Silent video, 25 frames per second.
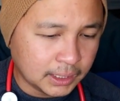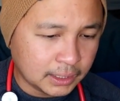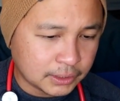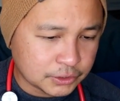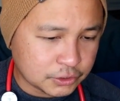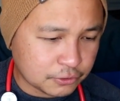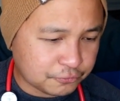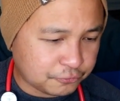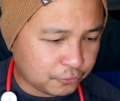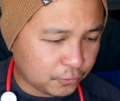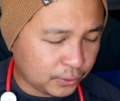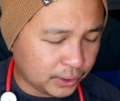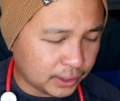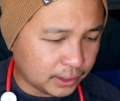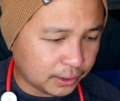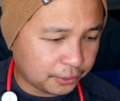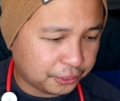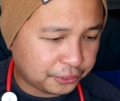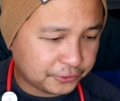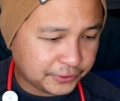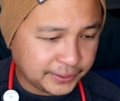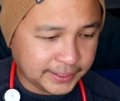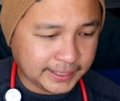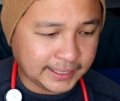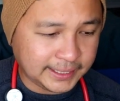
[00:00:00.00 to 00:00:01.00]
So for
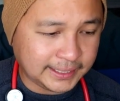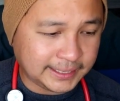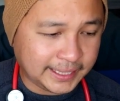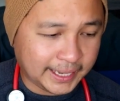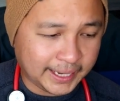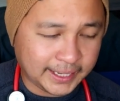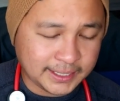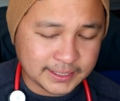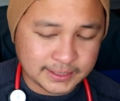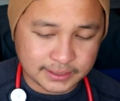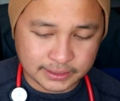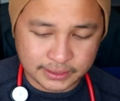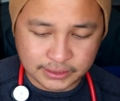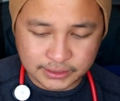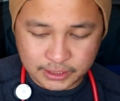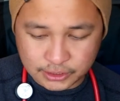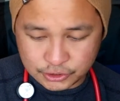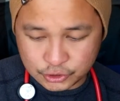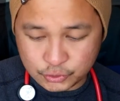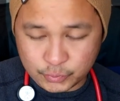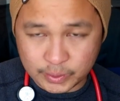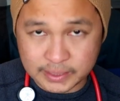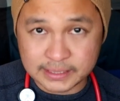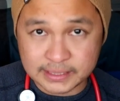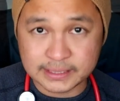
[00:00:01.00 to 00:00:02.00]
30 days, this
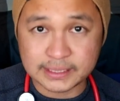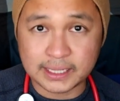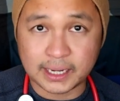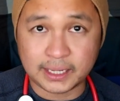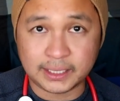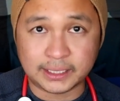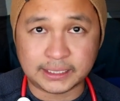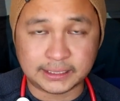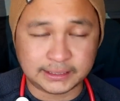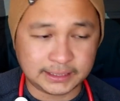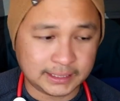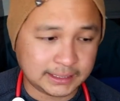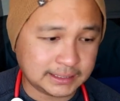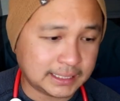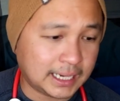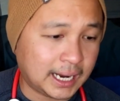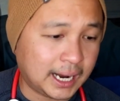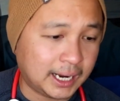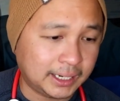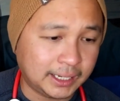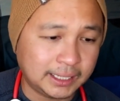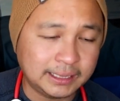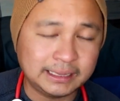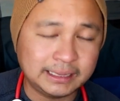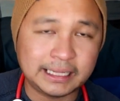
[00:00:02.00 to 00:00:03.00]
is US dollars. It's
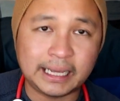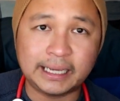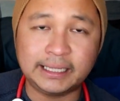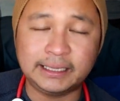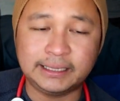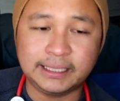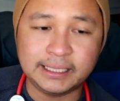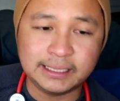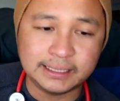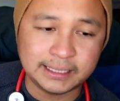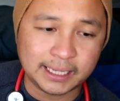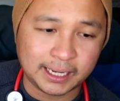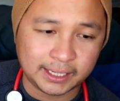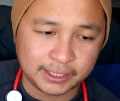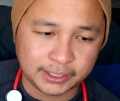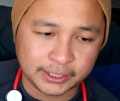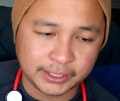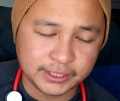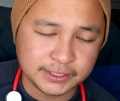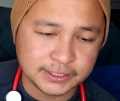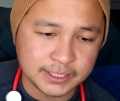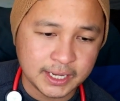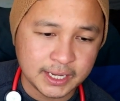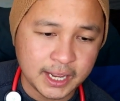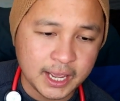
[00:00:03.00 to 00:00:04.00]
$119.
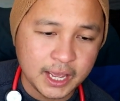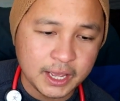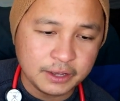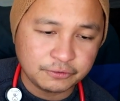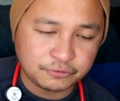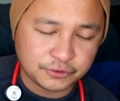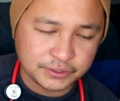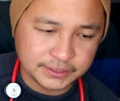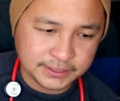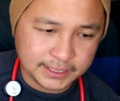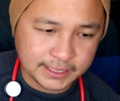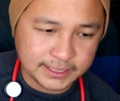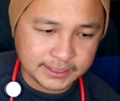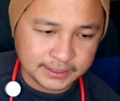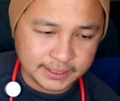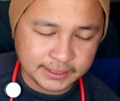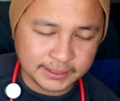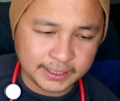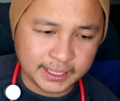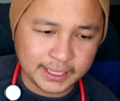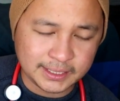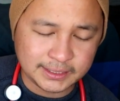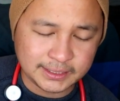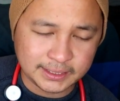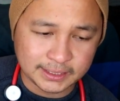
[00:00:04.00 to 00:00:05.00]
For 60
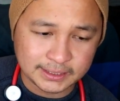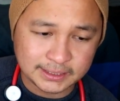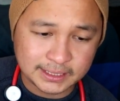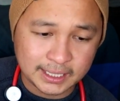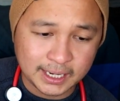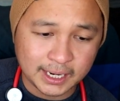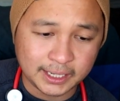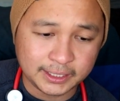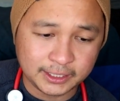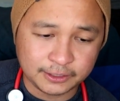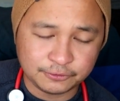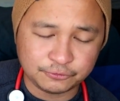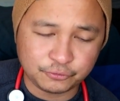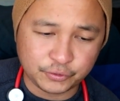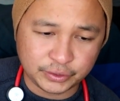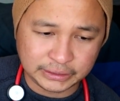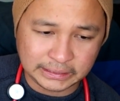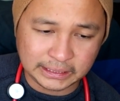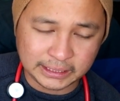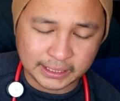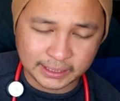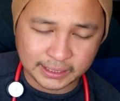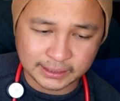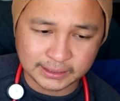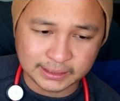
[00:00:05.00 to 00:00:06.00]
days, it's $149. For
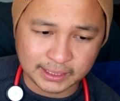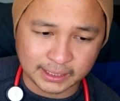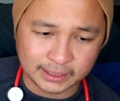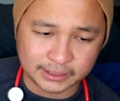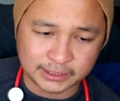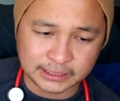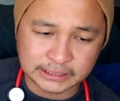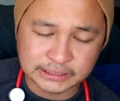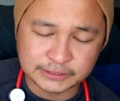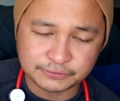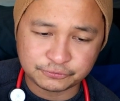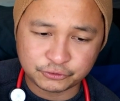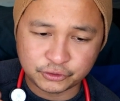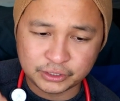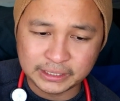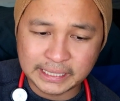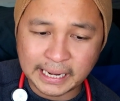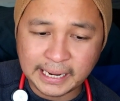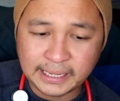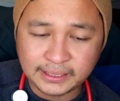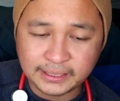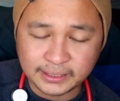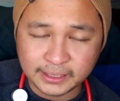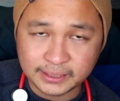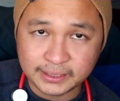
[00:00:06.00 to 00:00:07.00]
90
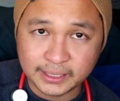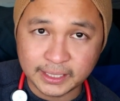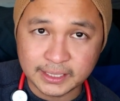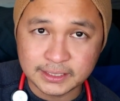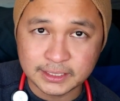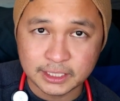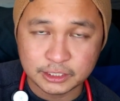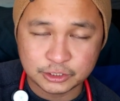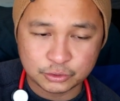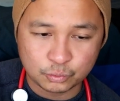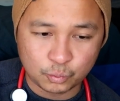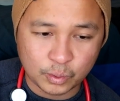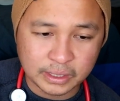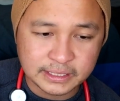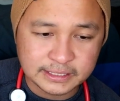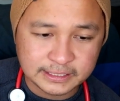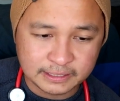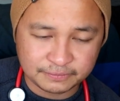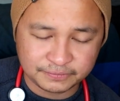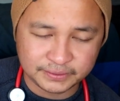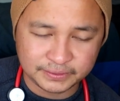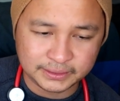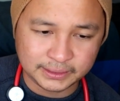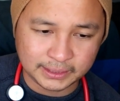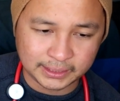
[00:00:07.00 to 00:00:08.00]
days, it's
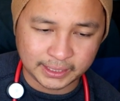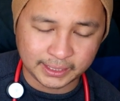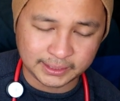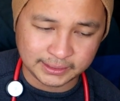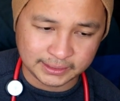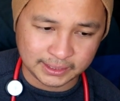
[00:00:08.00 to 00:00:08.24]
$179.